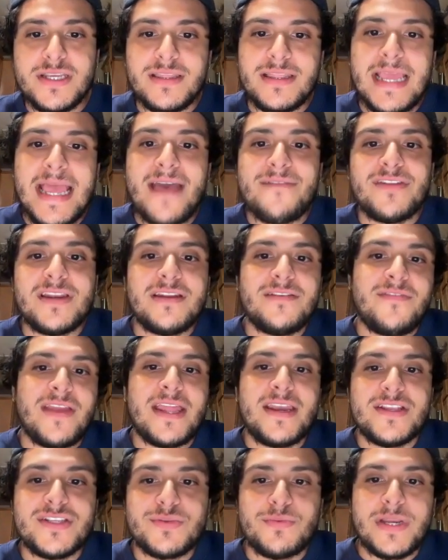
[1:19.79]
they have an
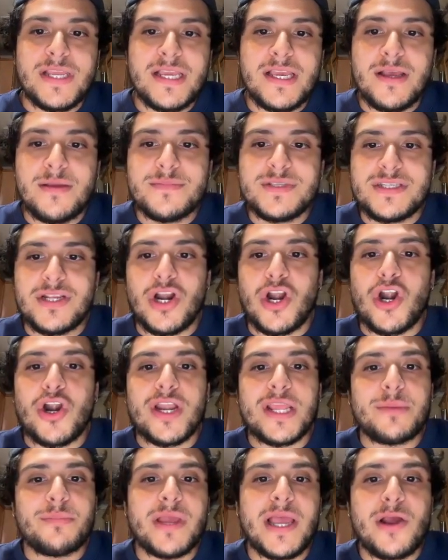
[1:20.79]
advantage when it comes to
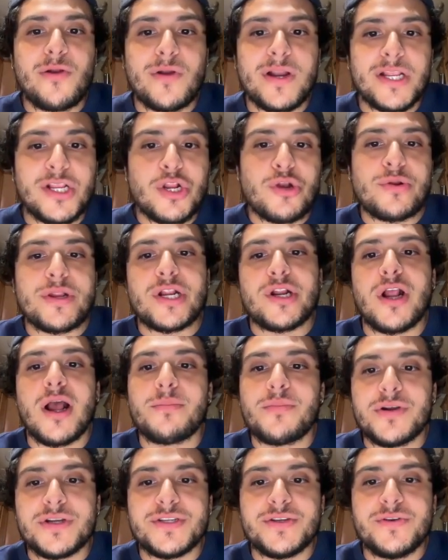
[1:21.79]
earning power and career
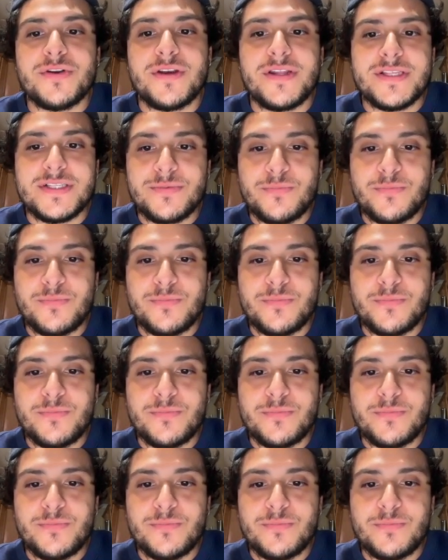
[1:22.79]
opportunities,